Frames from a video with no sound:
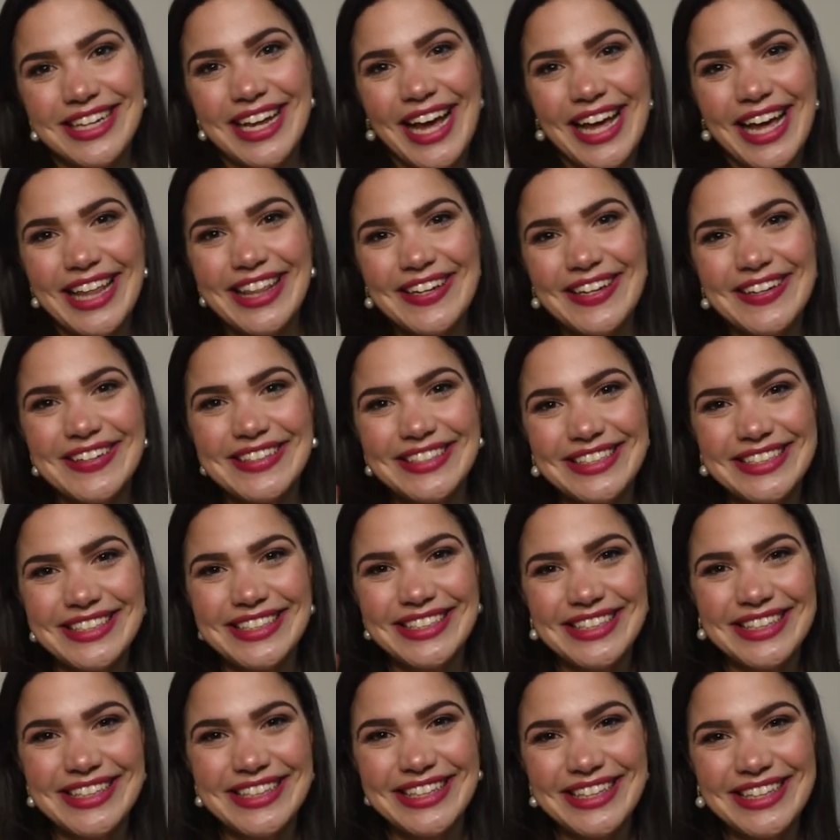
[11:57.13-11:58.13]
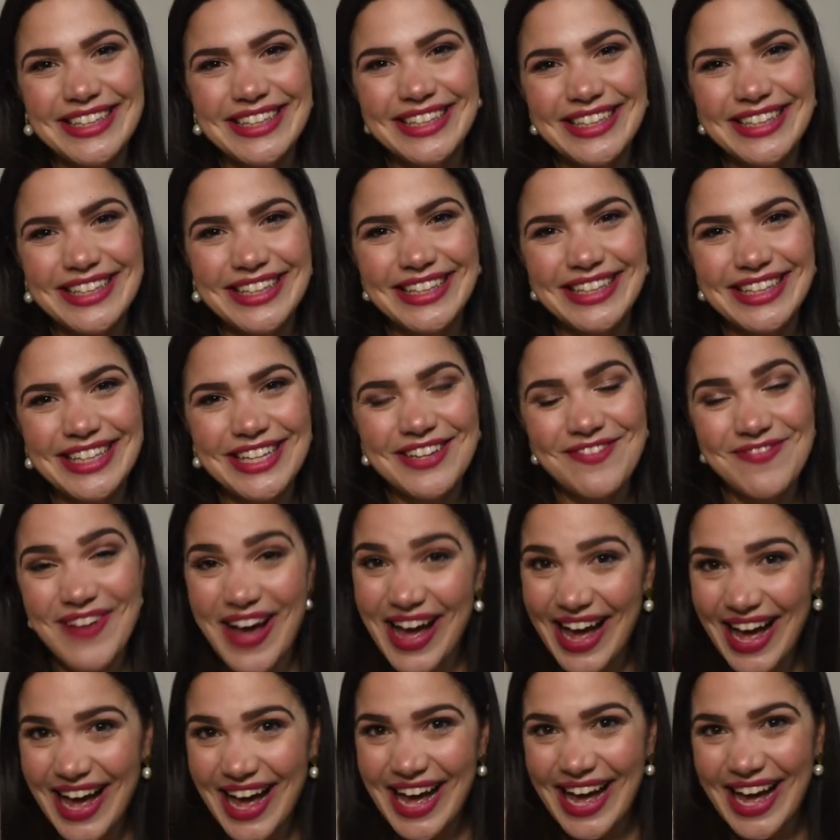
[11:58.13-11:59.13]
Adios.
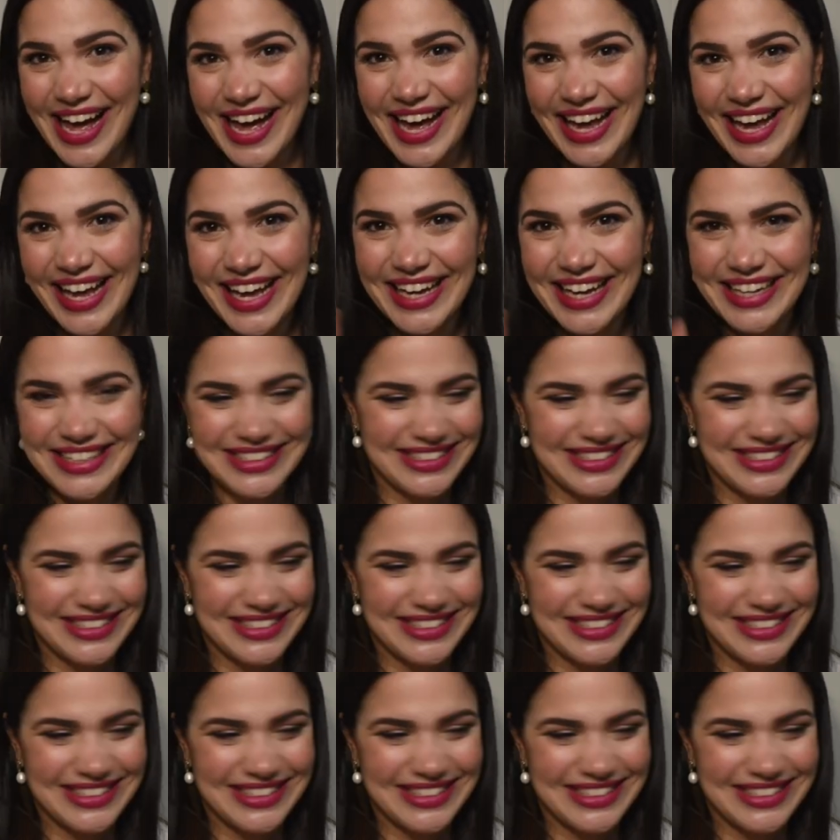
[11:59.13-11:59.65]
Bye.